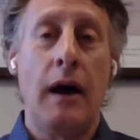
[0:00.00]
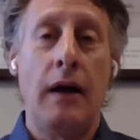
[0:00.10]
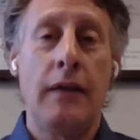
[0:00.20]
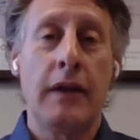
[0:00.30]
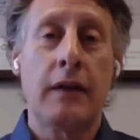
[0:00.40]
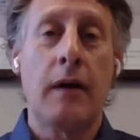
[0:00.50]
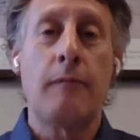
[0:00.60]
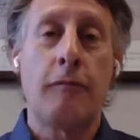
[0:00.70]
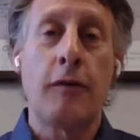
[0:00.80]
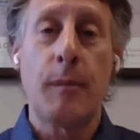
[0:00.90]
that
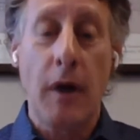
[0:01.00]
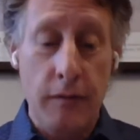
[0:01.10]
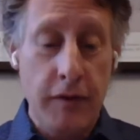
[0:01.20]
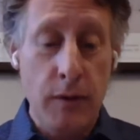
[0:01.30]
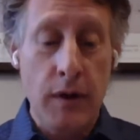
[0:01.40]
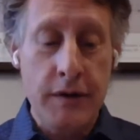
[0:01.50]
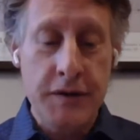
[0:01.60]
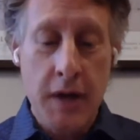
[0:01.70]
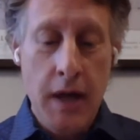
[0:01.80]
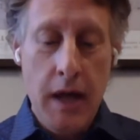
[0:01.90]
come from our viewers.